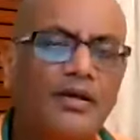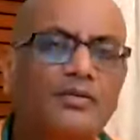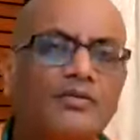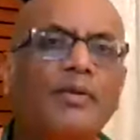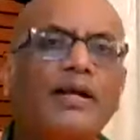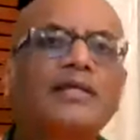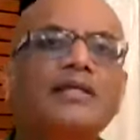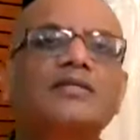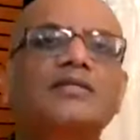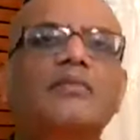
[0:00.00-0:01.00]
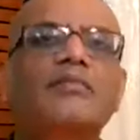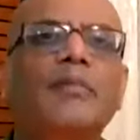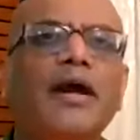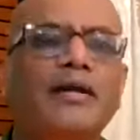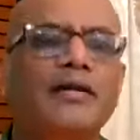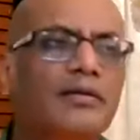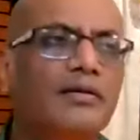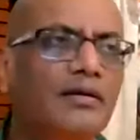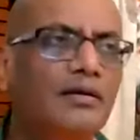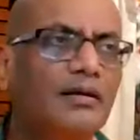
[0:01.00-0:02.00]
So, but I can see my mind.
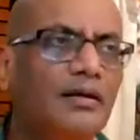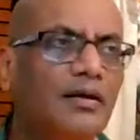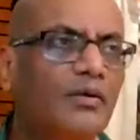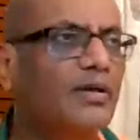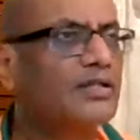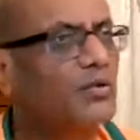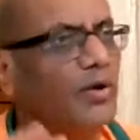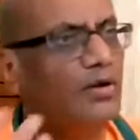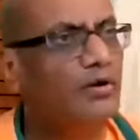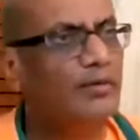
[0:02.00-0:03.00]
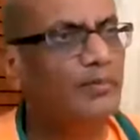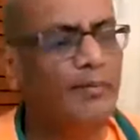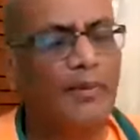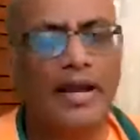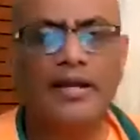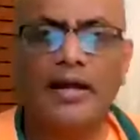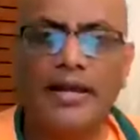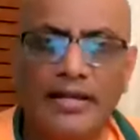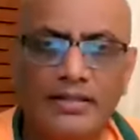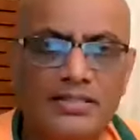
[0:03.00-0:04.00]
What is going on in my mind,
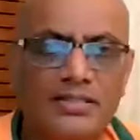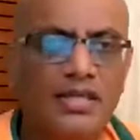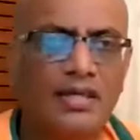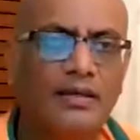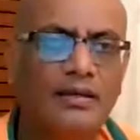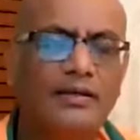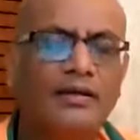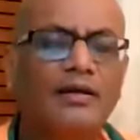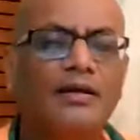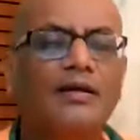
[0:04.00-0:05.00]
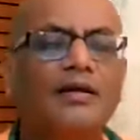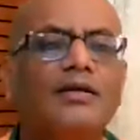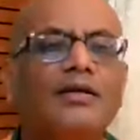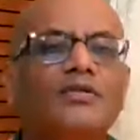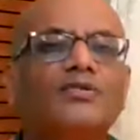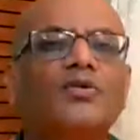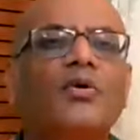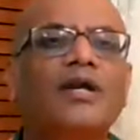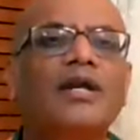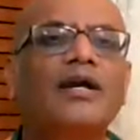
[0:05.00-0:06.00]
I can see.
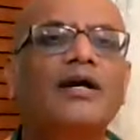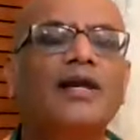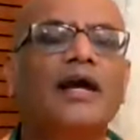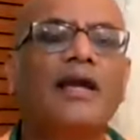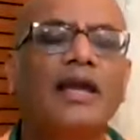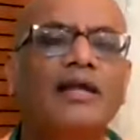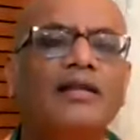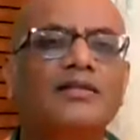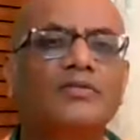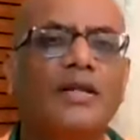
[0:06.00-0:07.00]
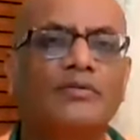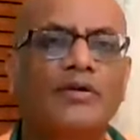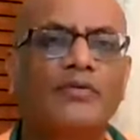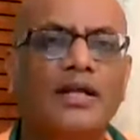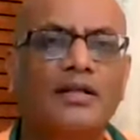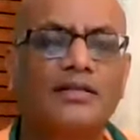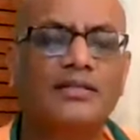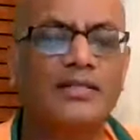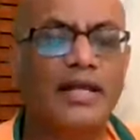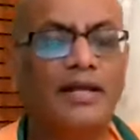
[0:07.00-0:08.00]
So here again, this way, that's why Vedanta
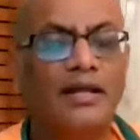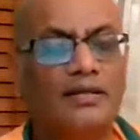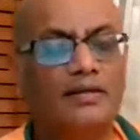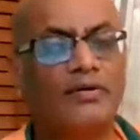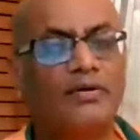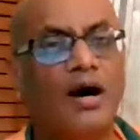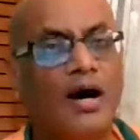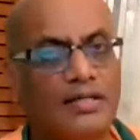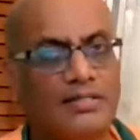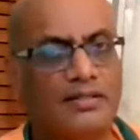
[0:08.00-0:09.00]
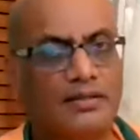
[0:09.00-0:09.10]
is saying that when you ask,